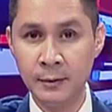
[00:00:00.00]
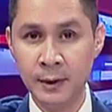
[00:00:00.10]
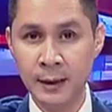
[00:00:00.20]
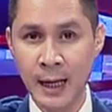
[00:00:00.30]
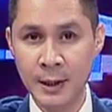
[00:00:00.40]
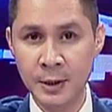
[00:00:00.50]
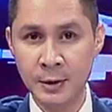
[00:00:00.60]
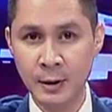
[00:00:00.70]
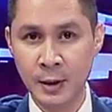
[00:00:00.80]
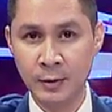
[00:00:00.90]
The
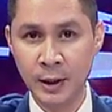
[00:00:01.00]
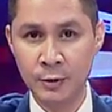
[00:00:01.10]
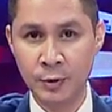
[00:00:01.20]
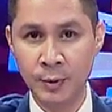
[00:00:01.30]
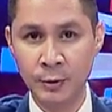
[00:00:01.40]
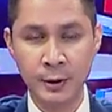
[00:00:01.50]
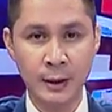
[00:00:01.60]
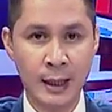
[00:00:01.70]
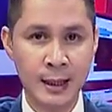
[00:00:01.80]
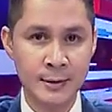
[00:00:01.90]
National Green
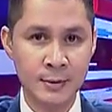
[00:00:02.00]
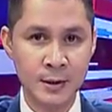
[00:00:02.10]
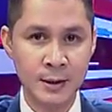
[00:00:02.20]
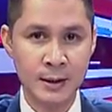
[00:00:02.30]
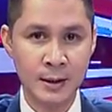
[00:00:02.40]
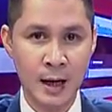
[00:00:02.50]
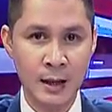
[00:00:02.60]
Tribunal has registered